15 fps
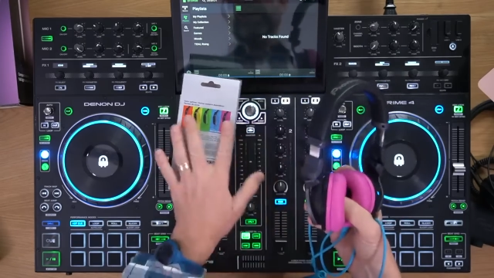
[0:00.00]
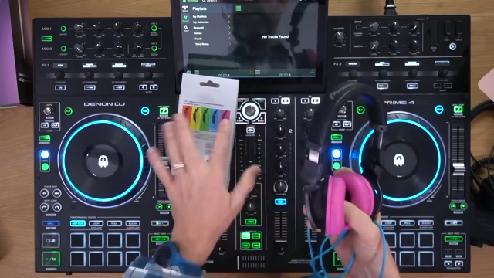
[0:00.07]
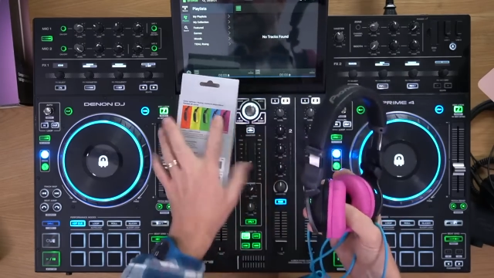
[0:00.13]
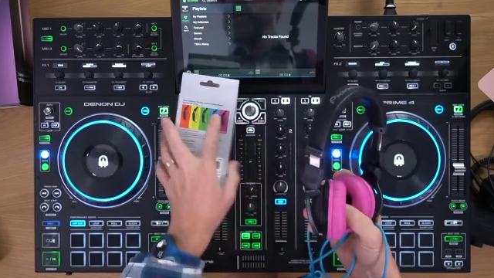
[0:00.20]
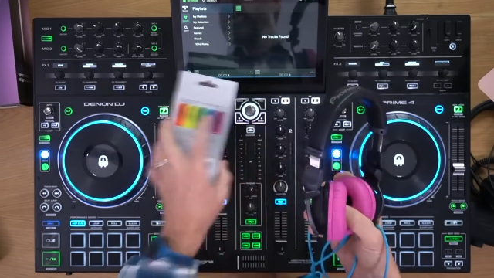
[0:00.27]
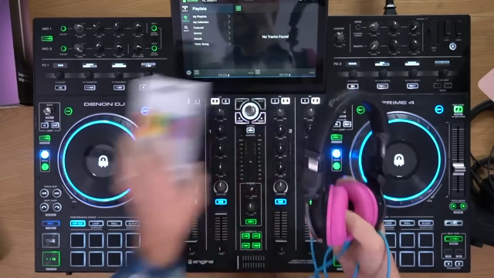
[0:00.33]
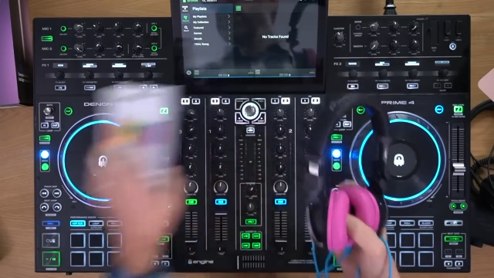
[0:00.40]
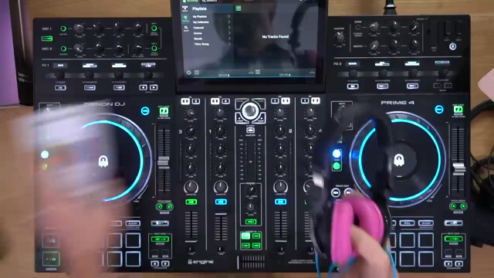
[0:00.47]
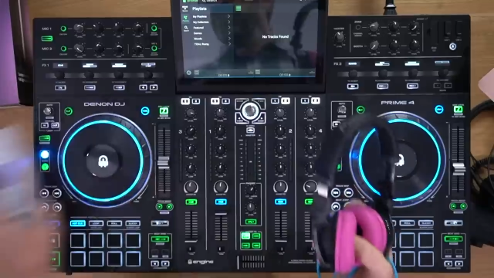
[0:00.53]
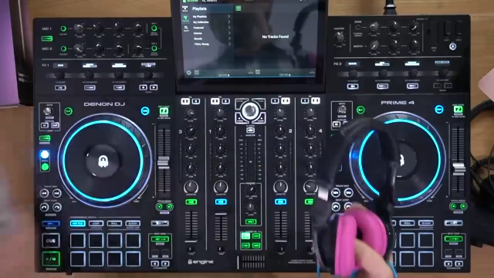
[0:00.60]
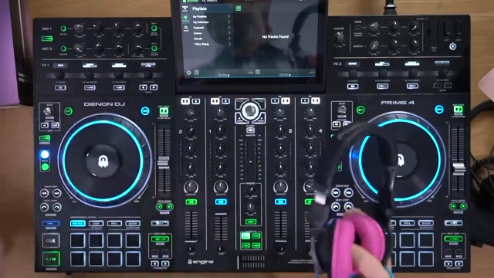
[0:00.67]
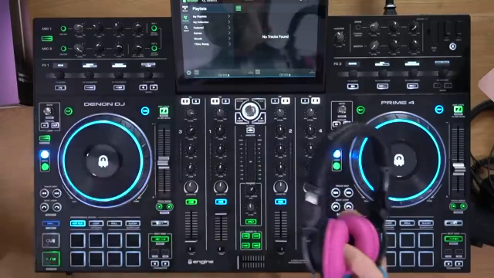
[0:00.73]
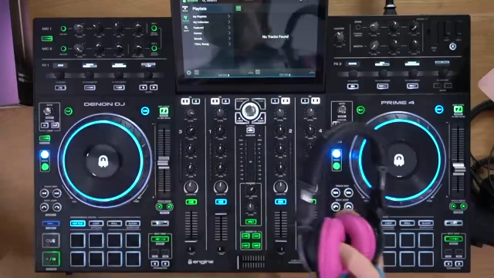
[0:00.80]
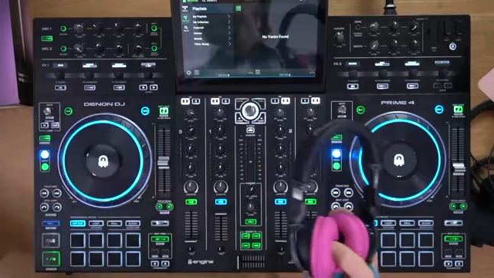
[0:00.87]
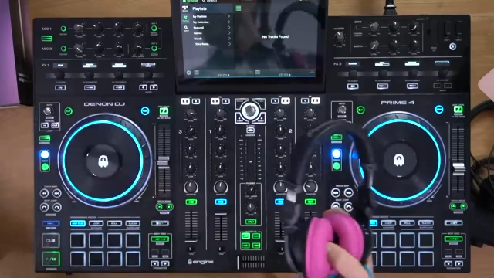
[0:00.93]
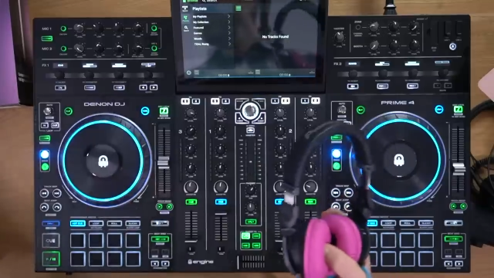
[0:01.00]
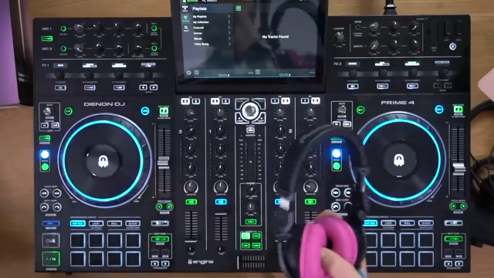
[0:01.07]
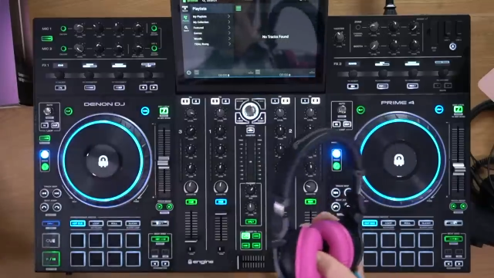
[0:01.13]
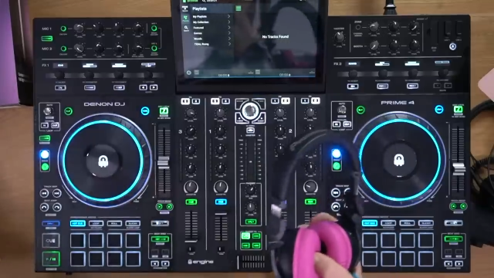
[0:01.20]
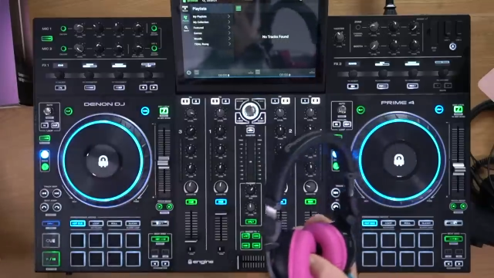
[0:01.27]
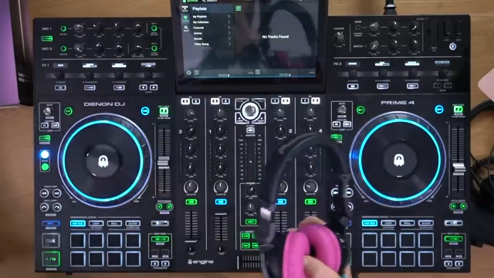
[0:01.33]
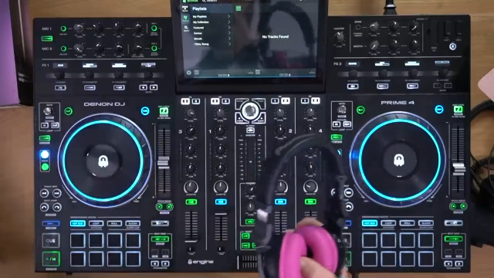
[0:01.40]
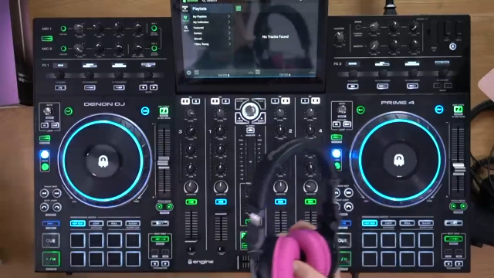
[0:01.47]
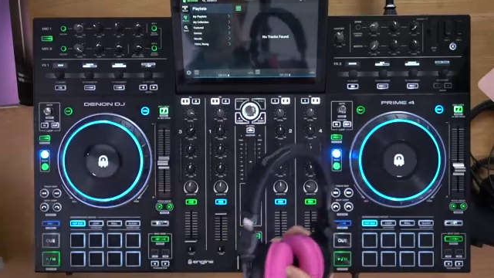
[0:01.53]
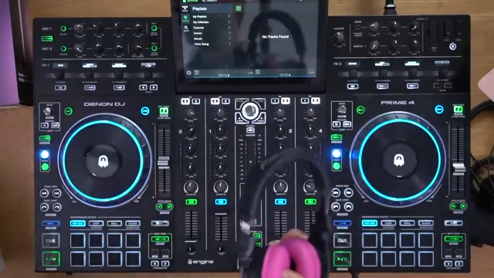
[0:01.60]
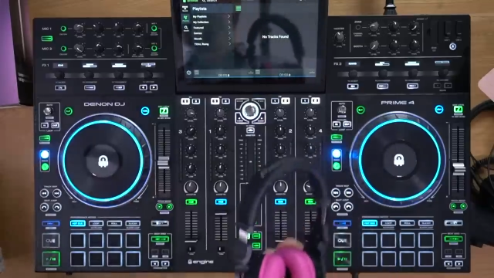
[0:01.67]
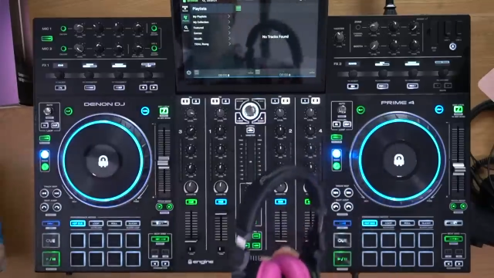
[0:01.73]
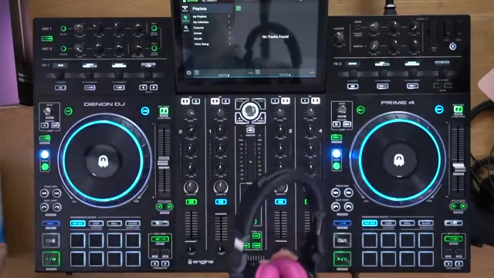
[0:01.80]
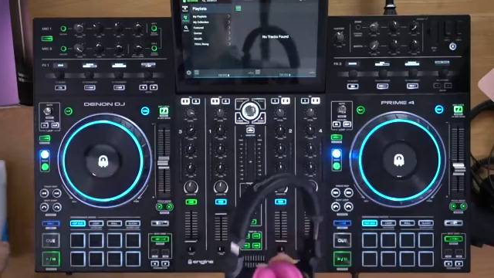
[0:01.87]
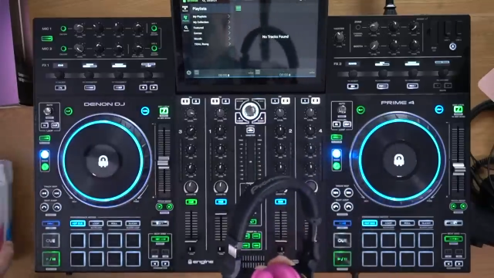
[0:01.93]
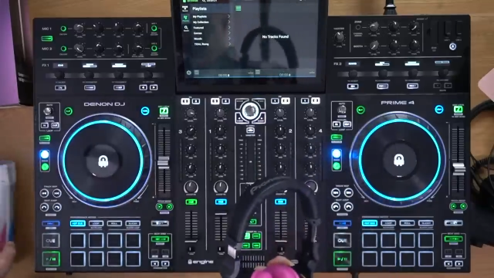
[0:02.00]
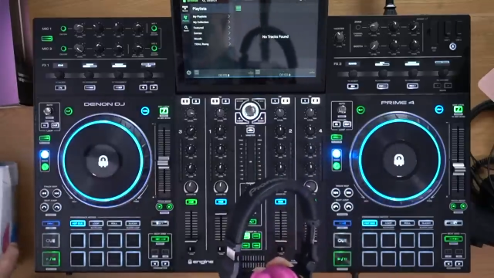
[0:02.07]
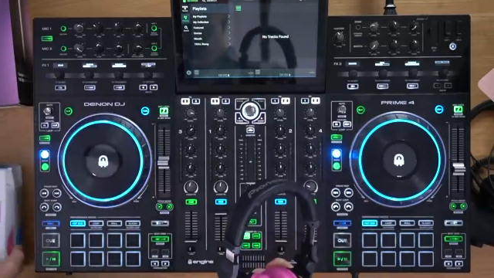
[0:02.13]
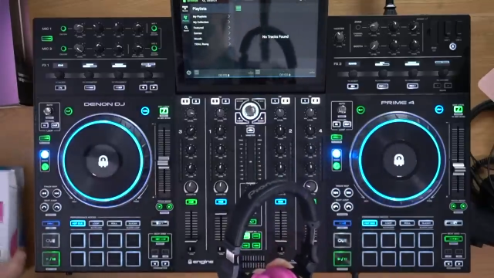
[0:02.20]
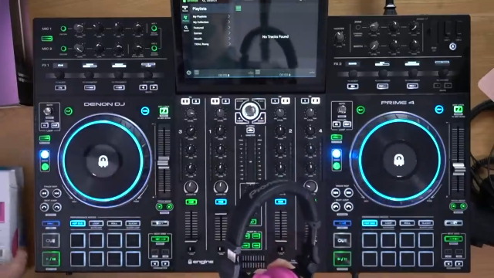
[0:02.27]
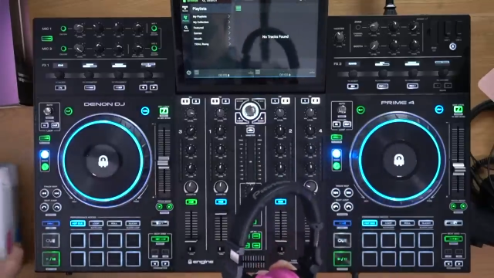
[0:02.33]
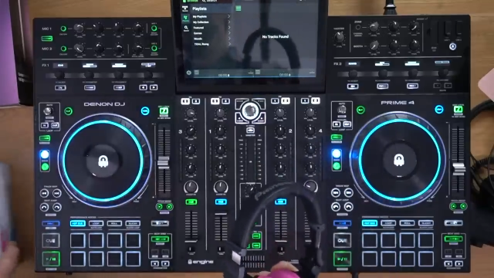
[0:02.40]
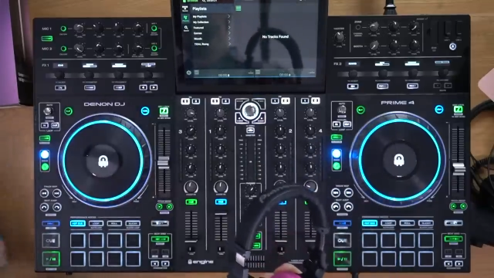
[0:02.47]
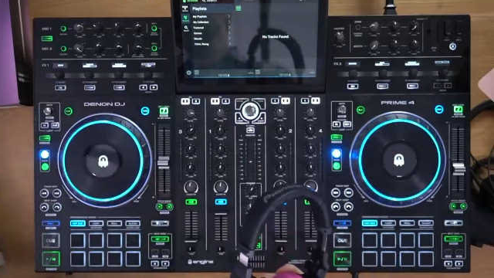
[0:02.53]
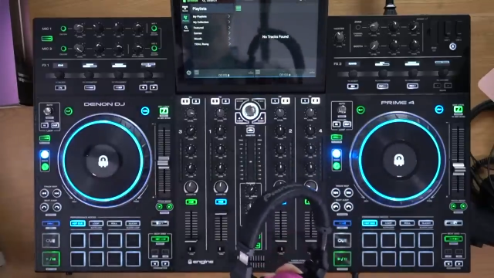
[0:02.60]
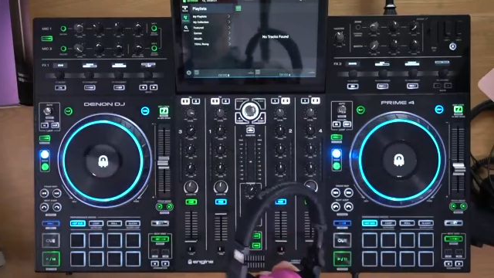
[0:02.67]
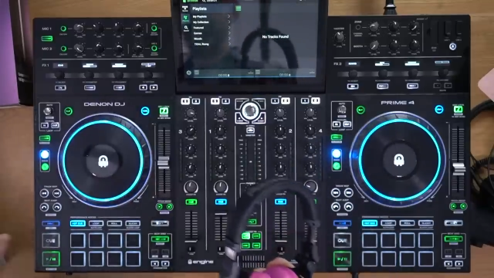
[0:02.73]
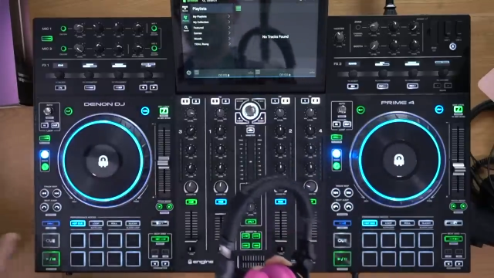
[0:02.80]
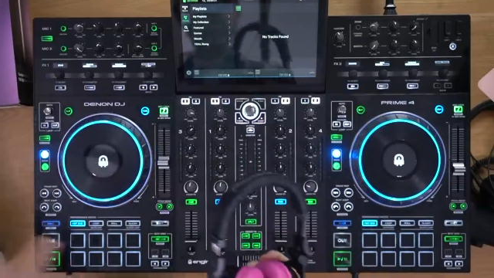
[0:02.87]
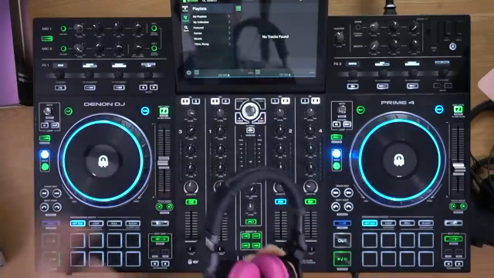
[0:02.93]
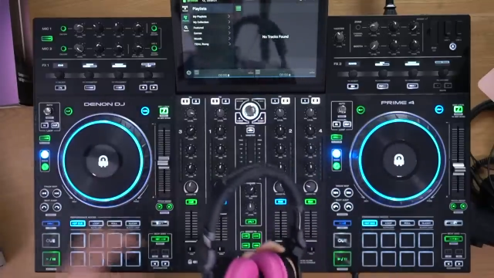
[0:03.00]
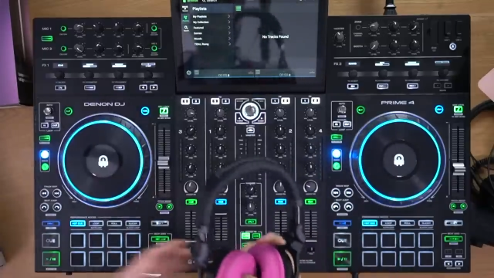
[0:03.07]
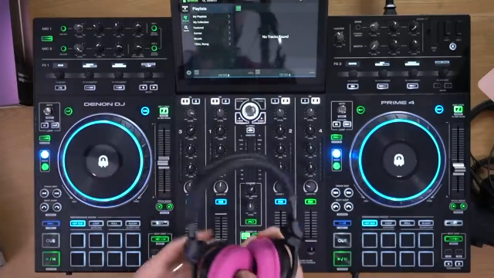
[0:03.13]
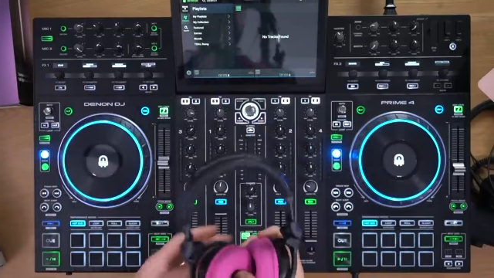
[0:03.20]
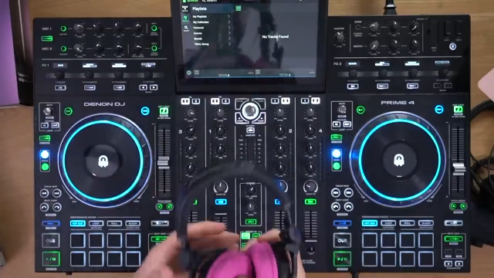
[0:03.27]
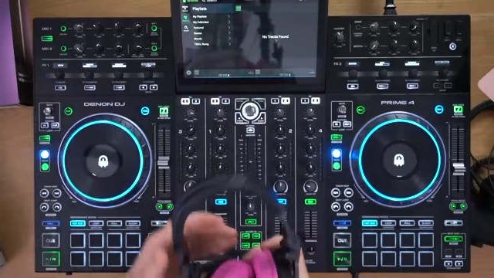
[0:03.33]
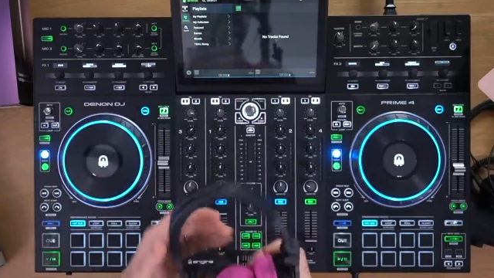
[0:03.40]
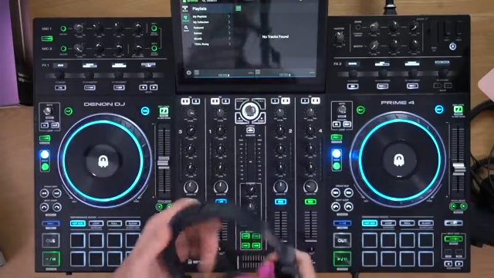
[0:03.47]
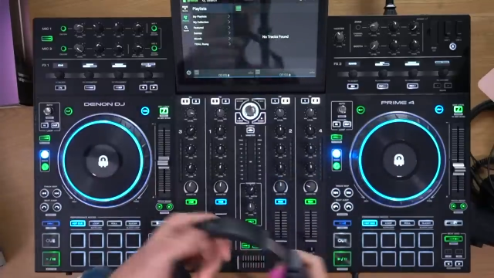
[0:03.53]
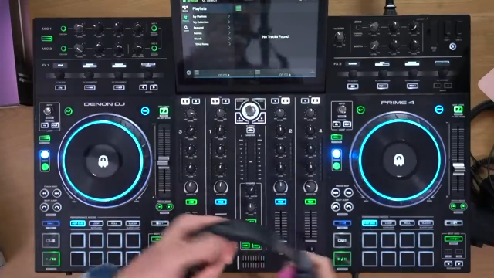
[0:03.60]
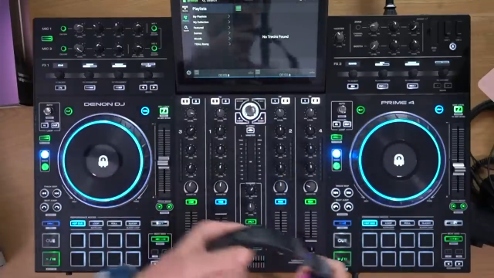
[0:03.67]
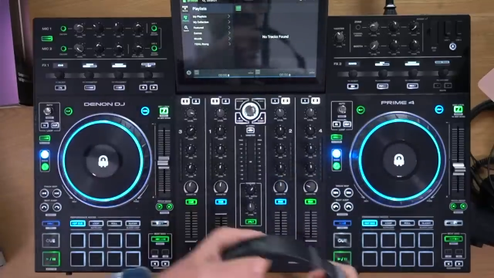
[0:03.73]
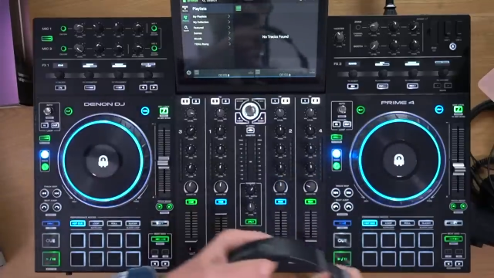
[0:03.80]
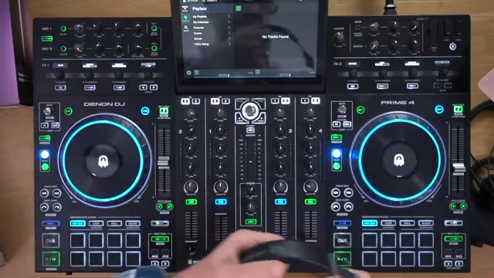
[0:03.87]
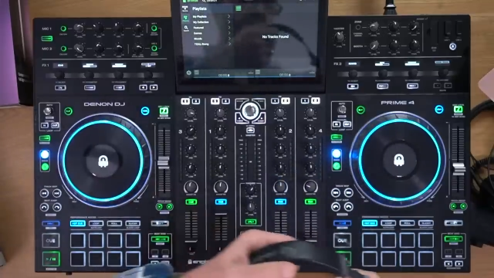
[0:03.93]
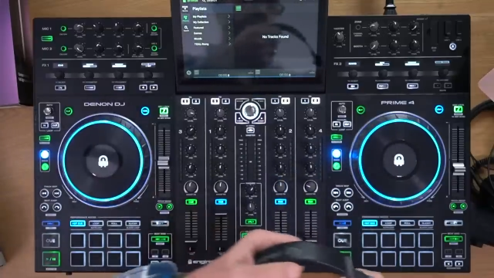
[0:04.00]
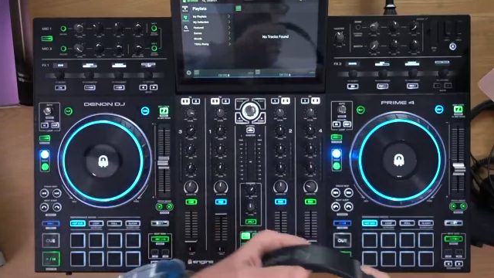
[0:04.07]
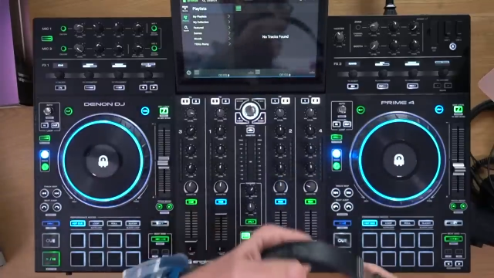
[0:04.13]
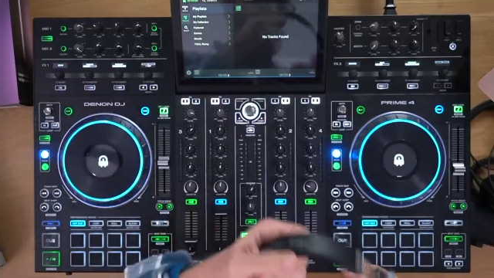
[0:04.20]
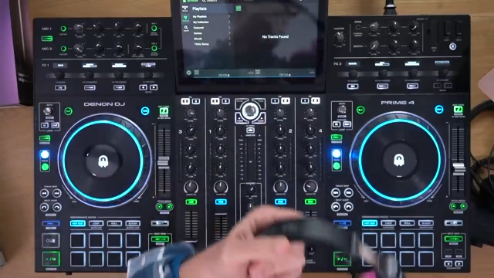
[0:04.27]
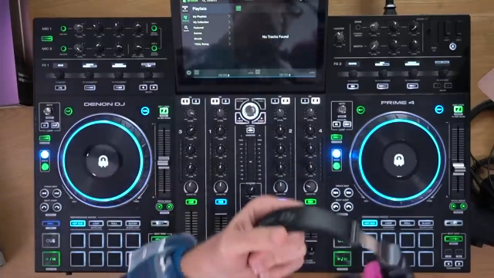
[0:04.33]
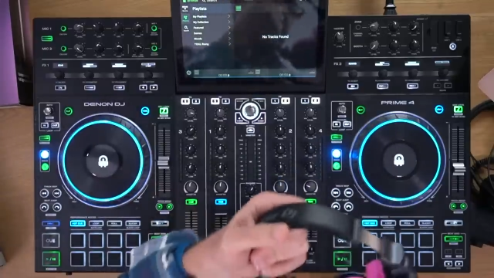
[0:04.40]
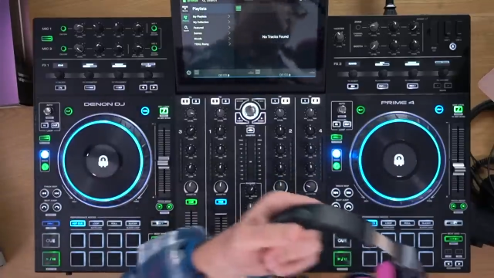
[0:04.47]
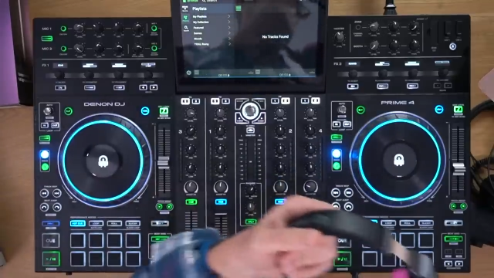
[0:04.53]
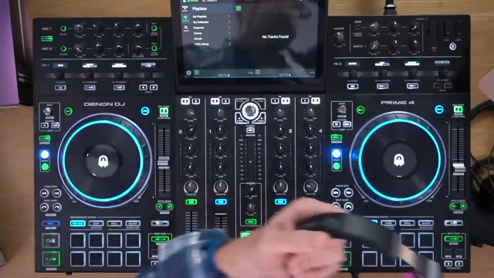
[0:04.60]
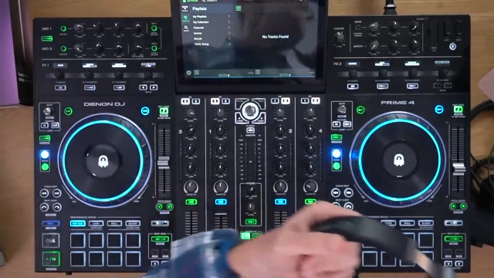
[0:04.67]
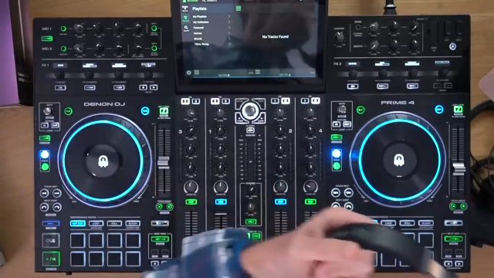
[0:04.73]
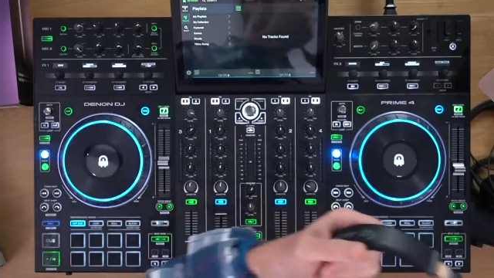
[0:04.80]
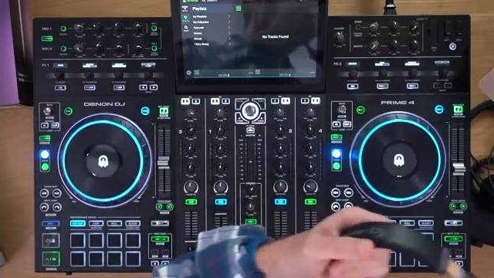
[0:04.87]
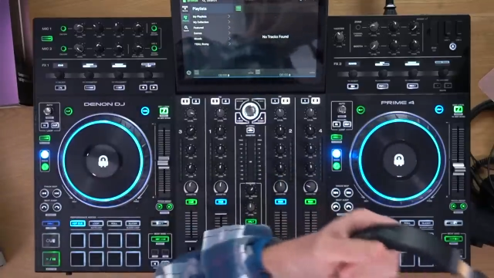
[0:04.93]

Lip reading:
[unreadable: no face in view]